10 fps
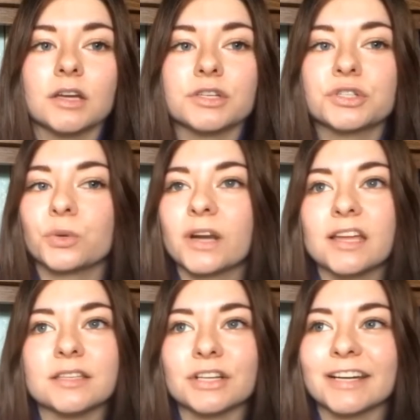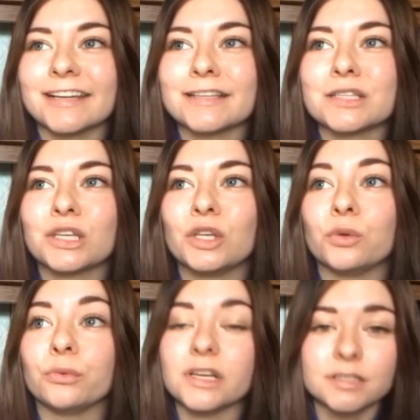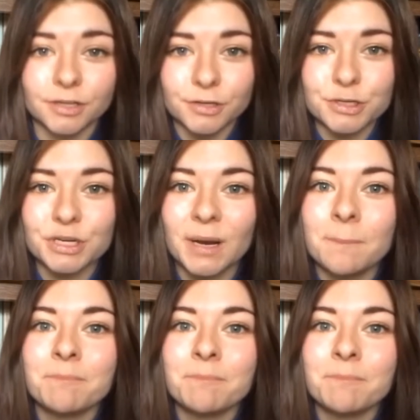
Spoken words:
short answer is you research,